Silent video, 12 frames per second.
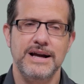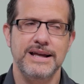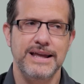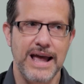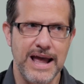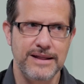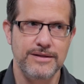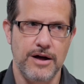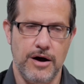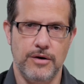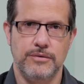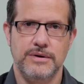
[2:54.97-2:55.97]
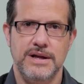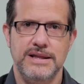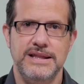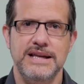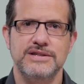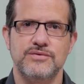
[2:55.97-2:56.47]
Again, though,
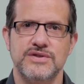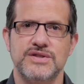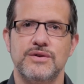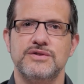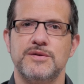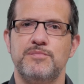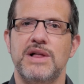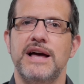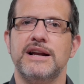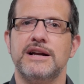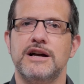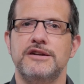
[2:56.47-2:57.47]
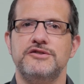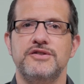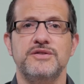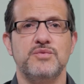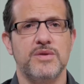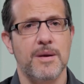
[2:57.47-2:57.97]
these results apply to
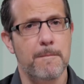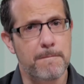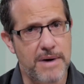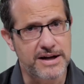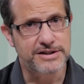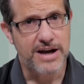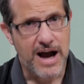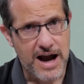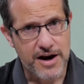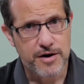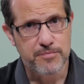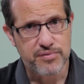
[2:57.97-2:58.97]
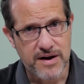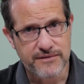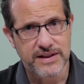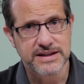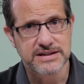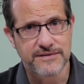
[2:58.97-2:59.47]
countries with a much higher
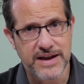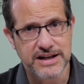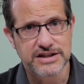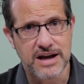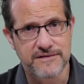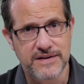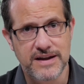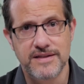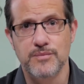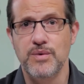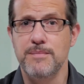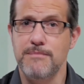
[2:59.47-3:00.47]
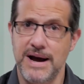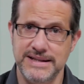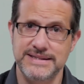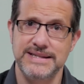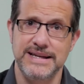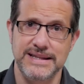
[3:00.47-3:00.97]
prevalence of HIV than we
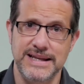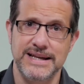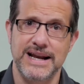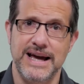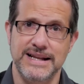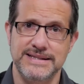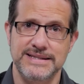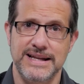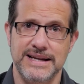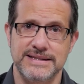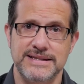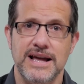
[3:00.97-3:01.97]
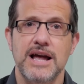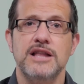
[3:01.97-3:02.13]
might see in the United States.